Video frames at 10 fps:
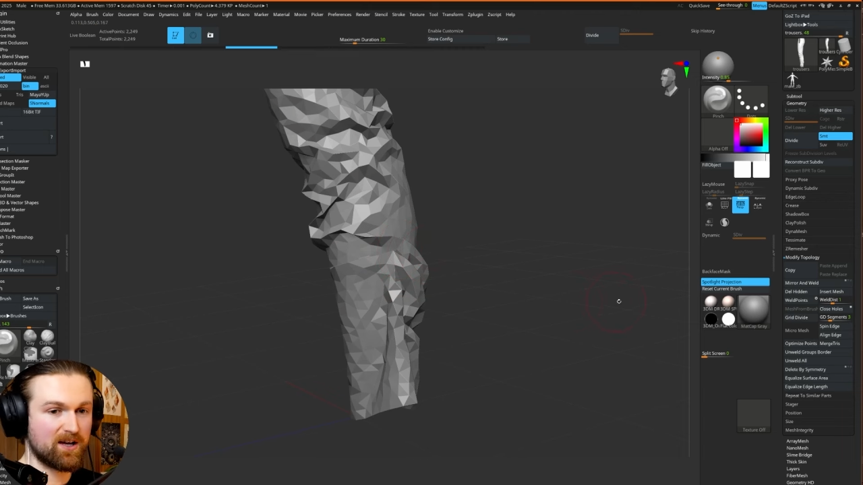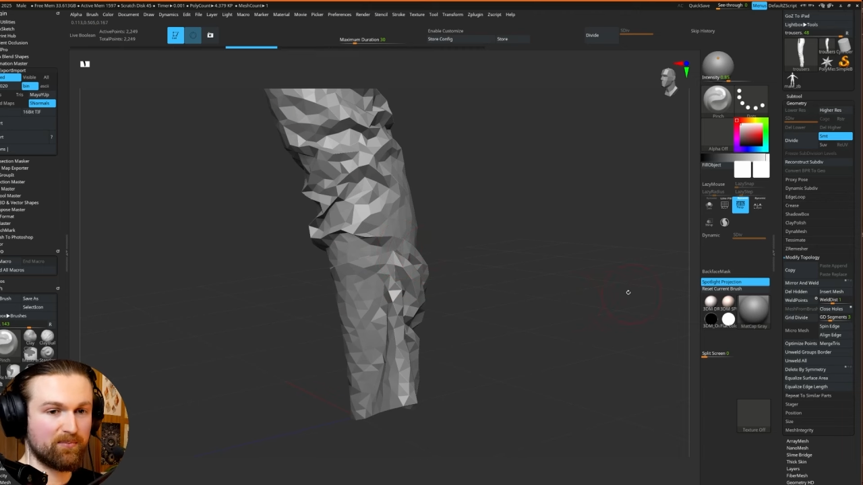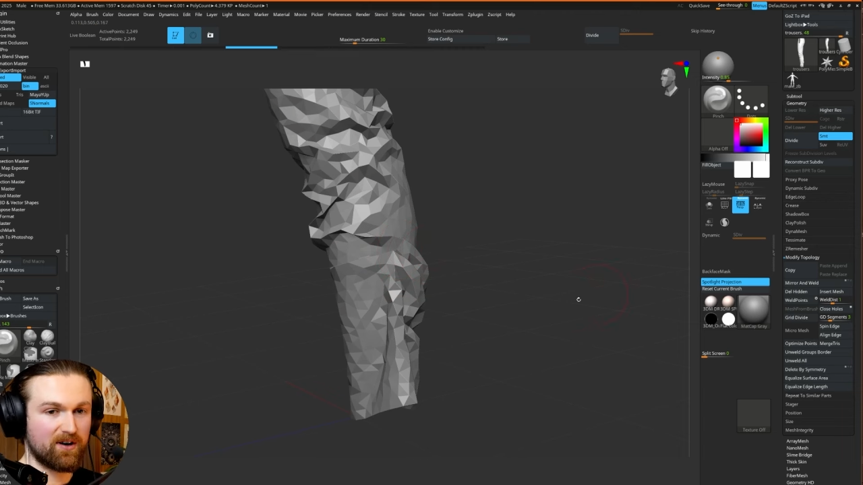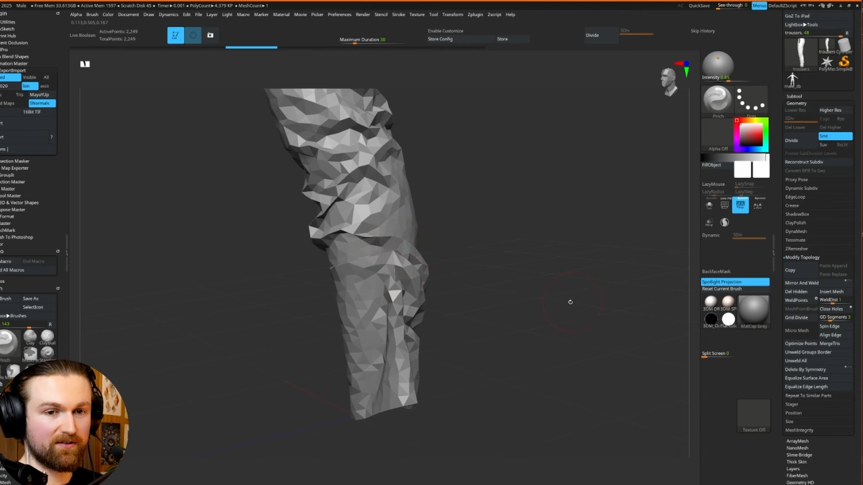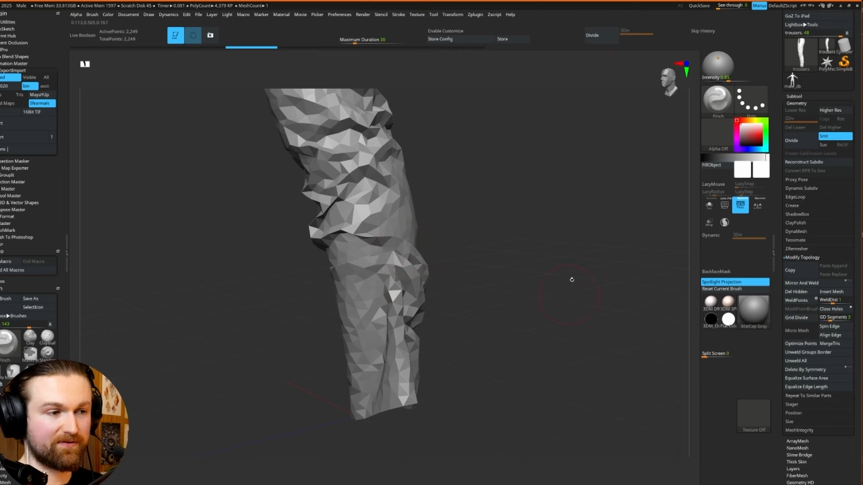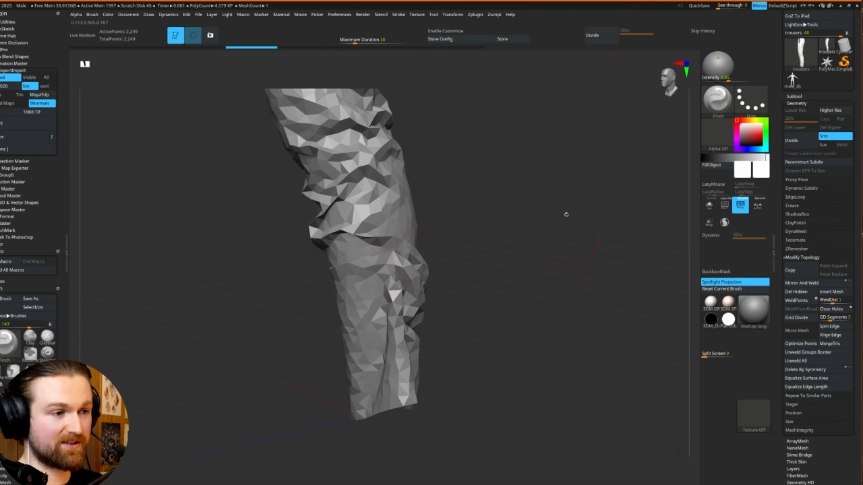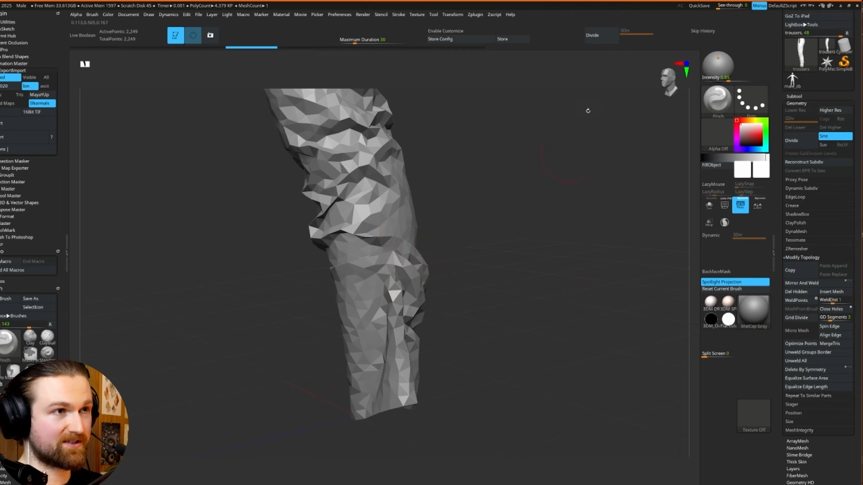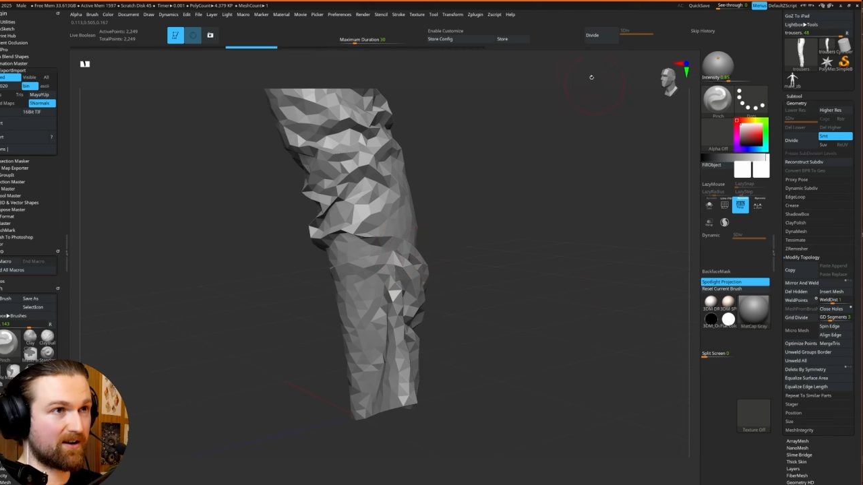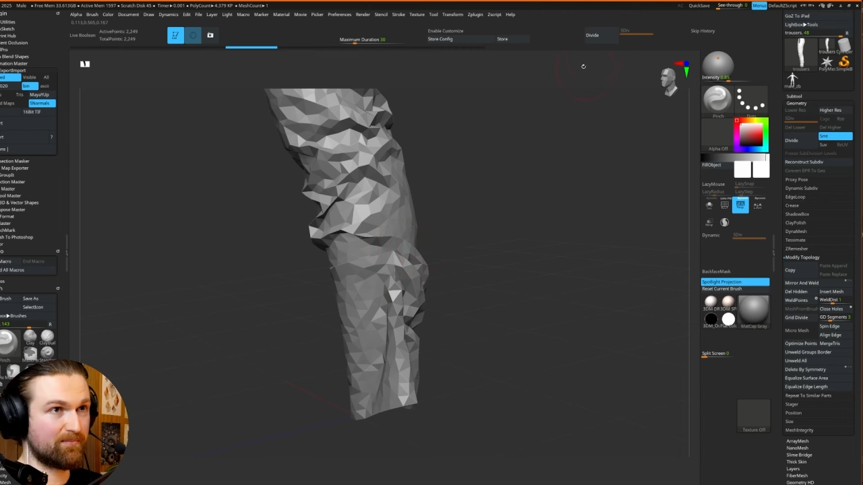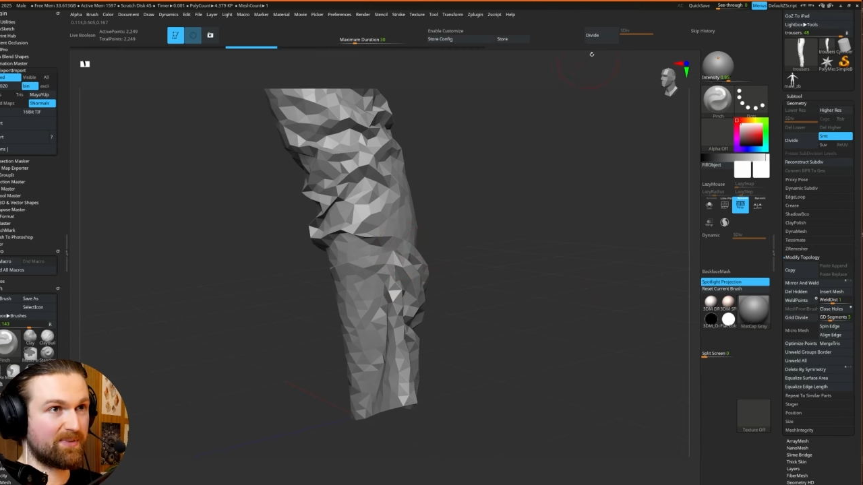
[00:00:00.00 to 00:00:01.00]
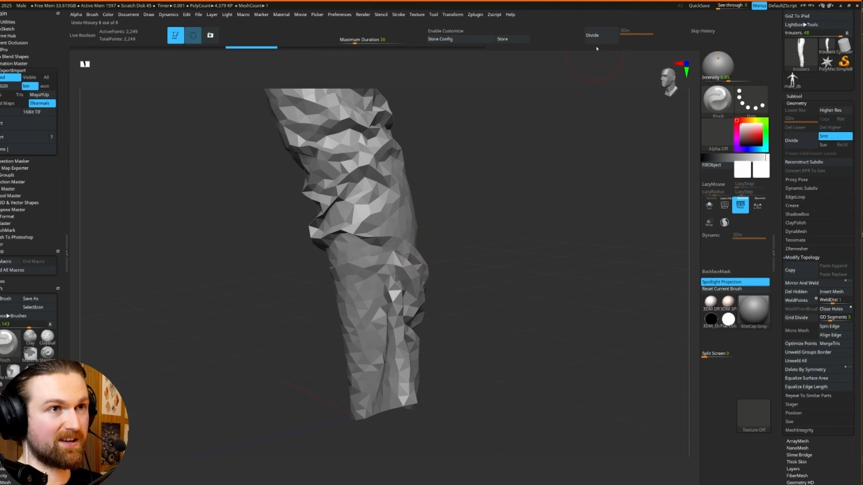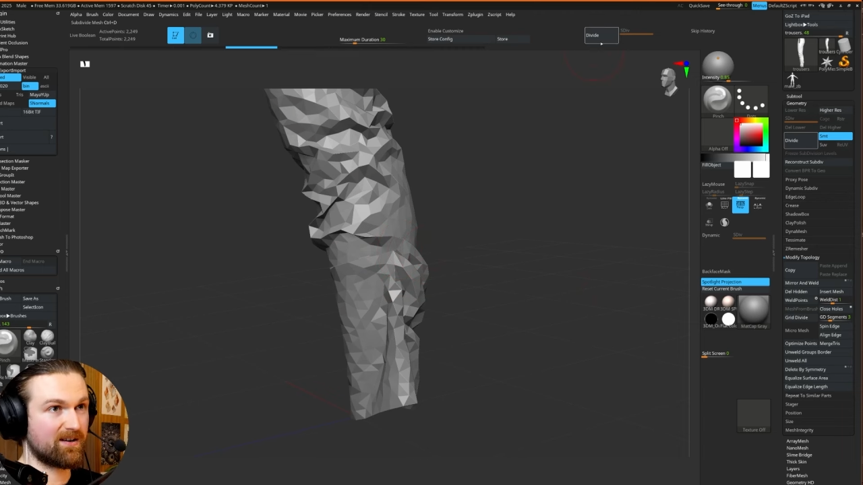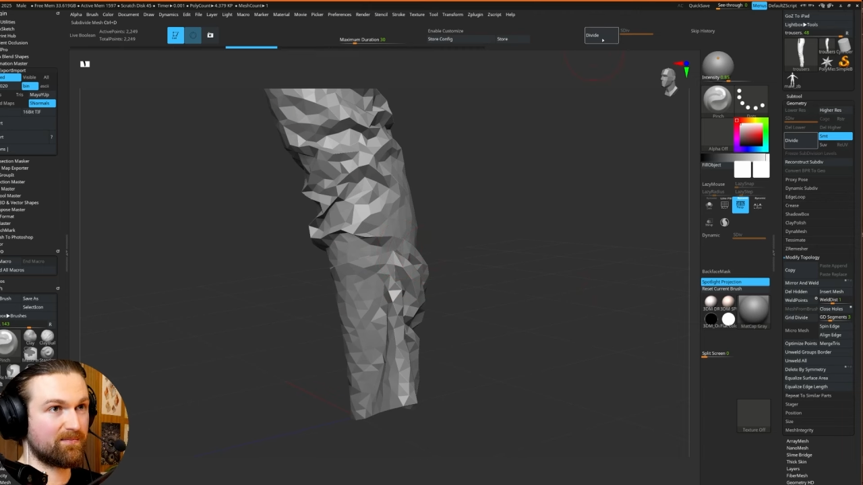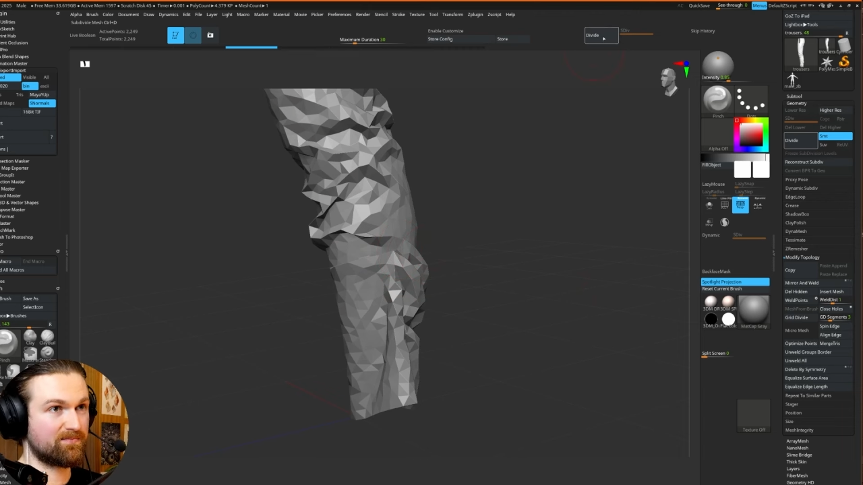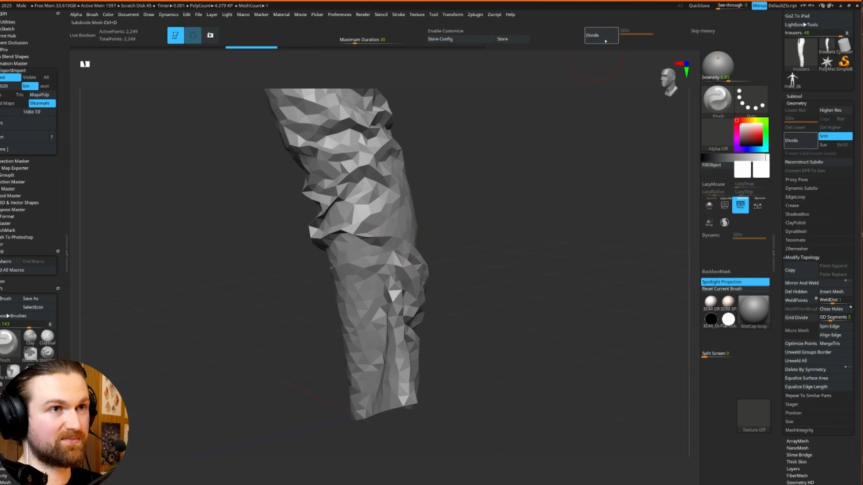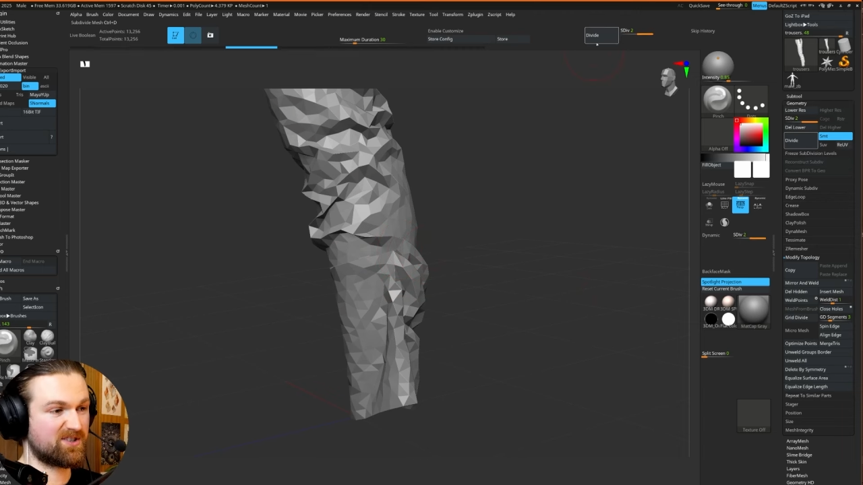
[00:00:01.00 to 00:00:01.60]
But for the time being, I'm